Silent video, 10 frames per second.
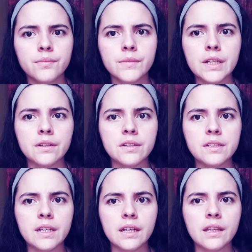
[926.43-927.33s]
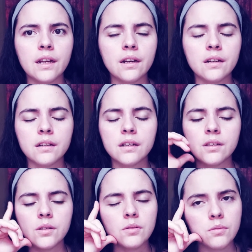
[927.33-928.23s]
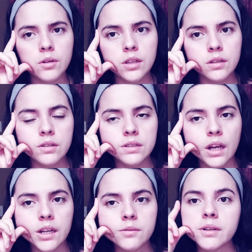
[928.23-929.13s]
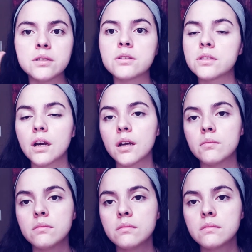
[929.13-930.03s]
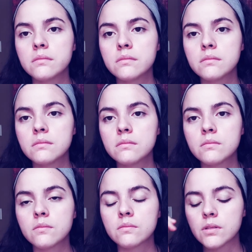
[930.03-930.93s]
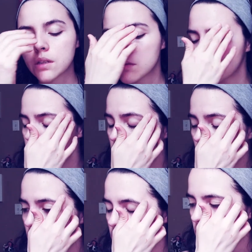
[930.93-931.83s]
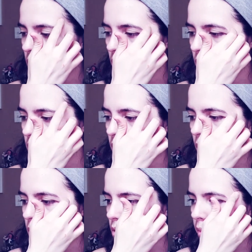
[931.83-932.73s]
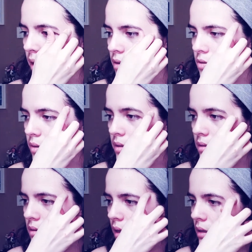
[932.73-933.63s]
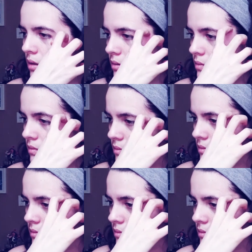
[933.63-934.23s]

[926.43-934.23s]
either you stand there and you decide to waste your time, you know, doing that, or, you know, you make a choice and you